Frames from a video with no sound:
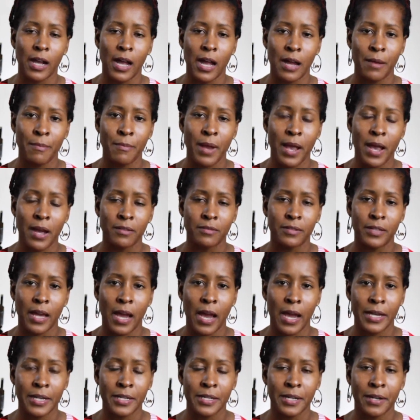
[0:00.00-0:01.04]
or compound
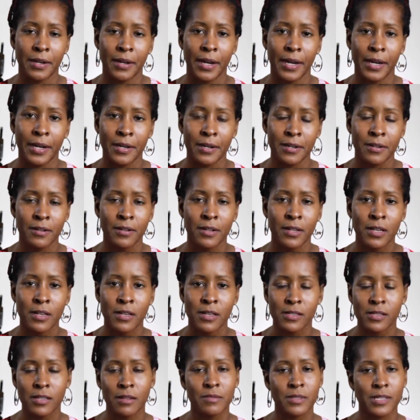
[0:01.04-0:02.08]
dye in their hair,
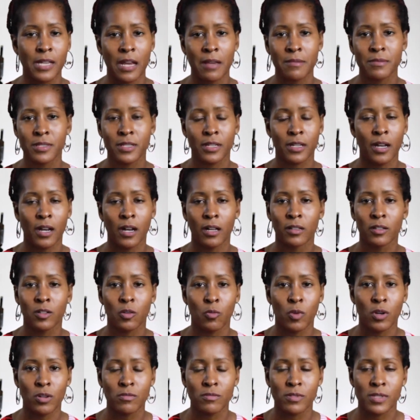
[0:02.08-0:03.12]
sometimes the
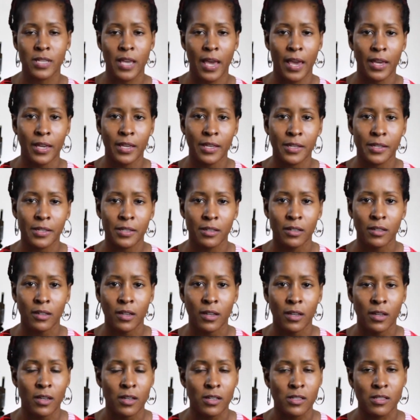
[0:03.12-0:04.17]
color won't take.
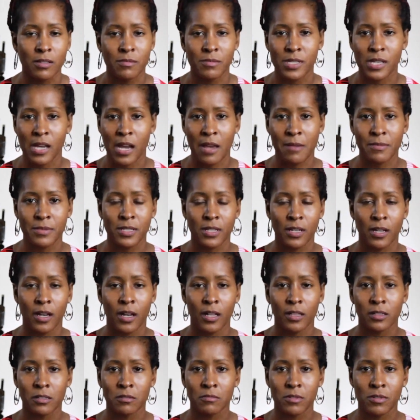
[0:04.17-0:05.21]
Sometimes the
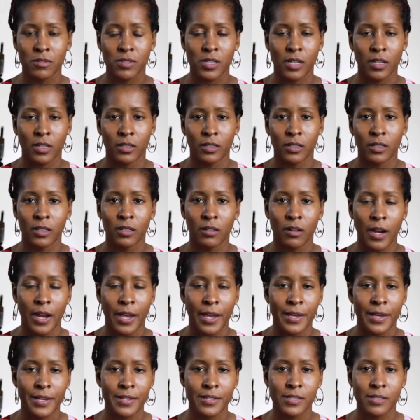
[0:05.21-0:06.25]
color will turn
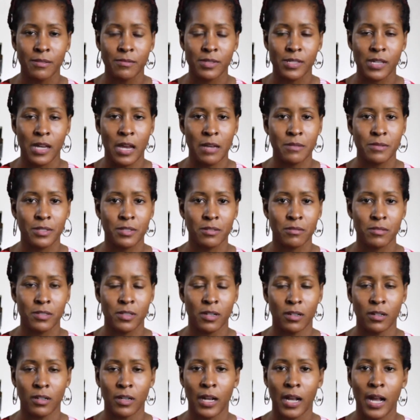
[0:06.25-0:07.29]
gray, sometimes it'll
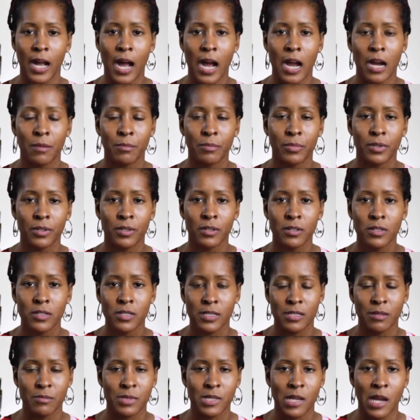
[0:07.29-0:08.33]
turn copper,
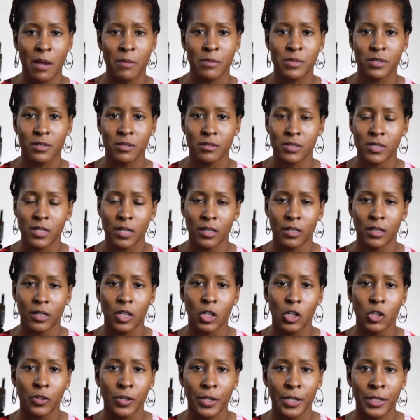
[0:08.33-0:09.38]
sometimes it'll
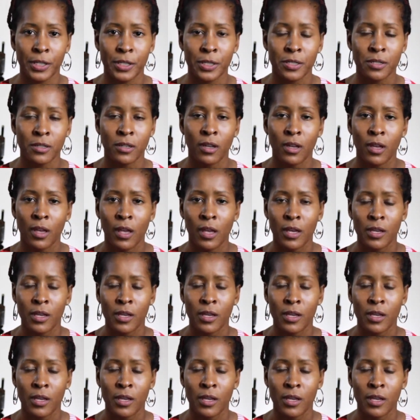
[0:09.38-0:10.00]
turn green.